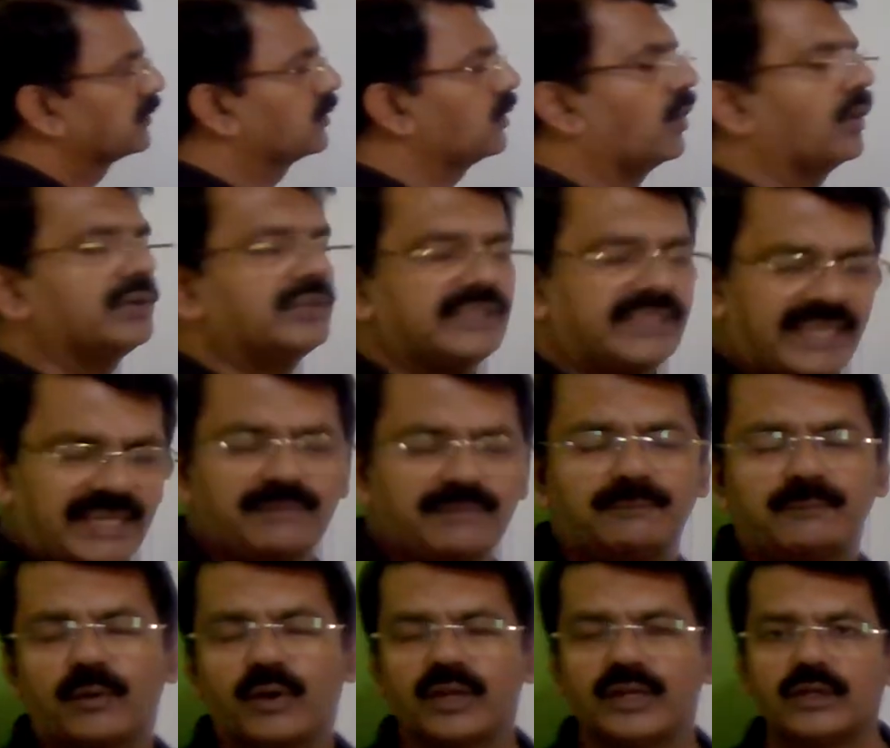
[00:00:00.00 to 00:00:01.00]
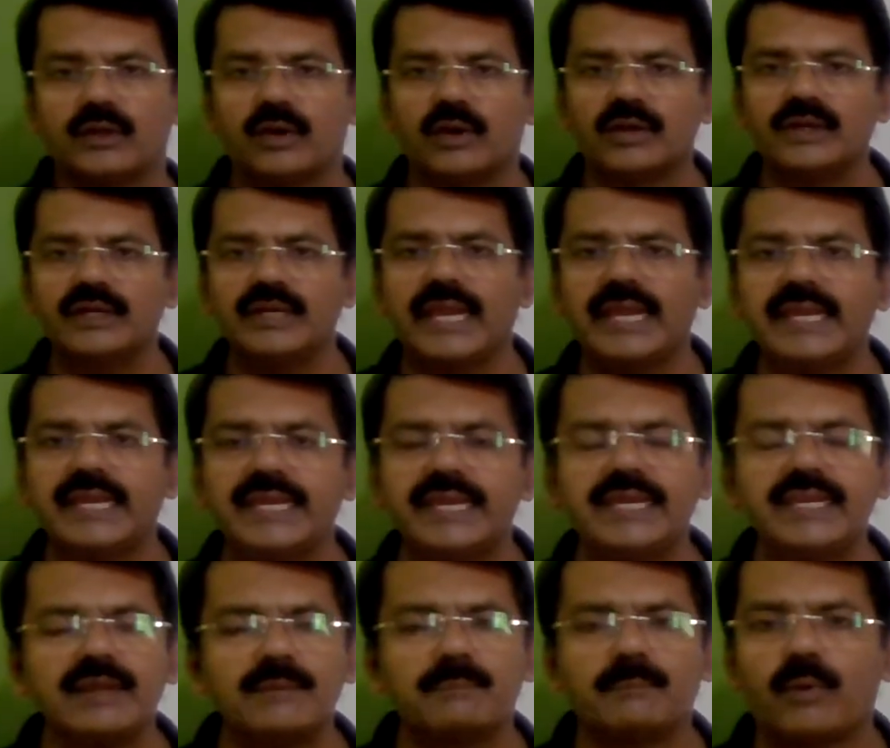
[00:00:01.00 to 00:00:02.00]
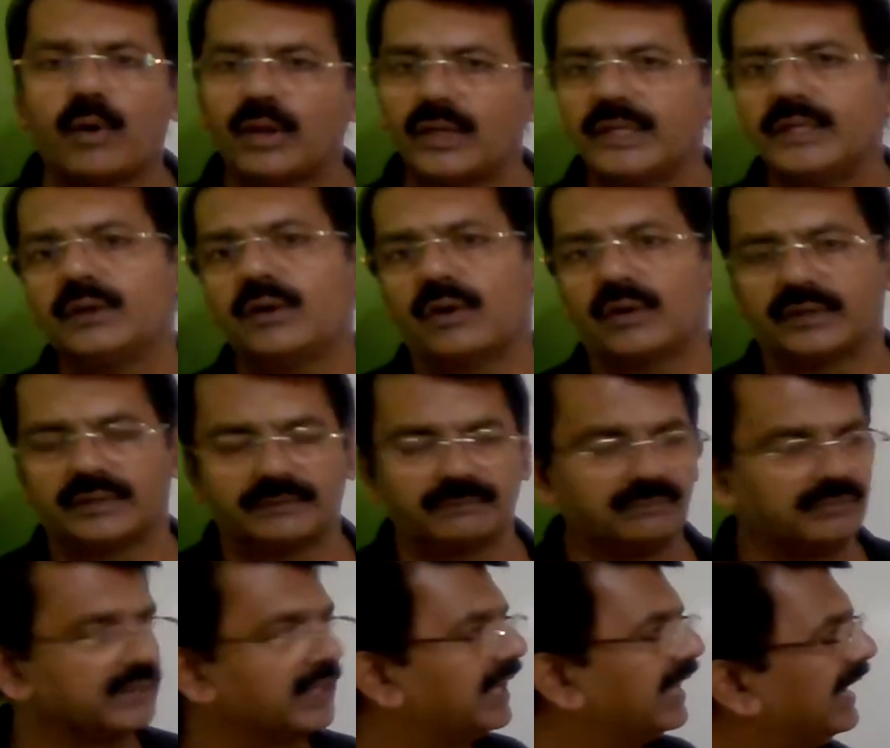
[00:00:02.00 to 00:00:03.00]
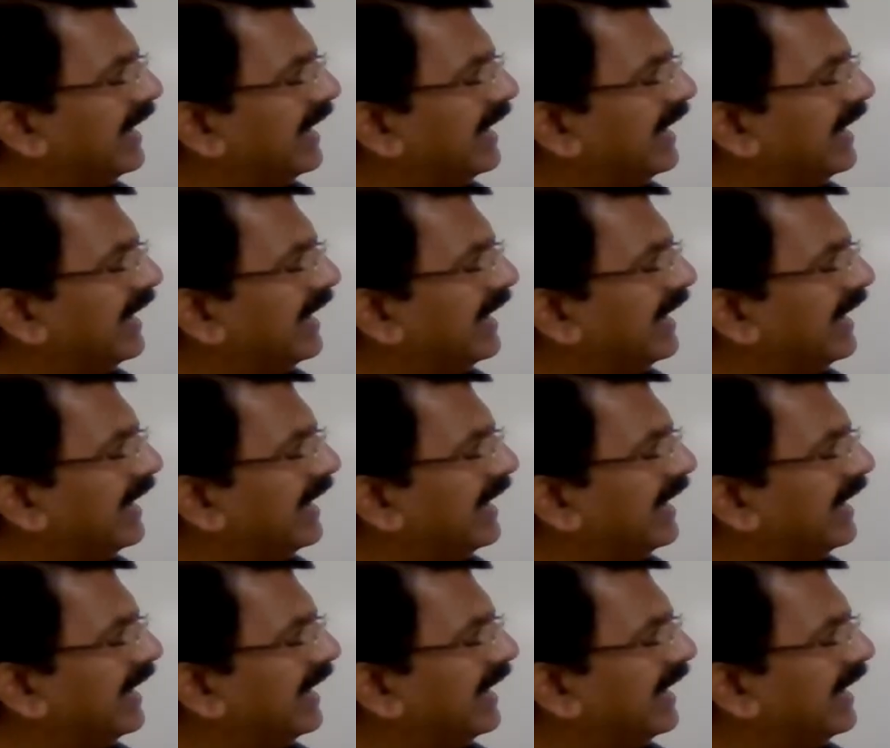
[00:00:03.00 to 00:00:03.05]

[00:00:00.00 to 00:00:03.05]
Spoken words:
Concave polygon, in a polygon,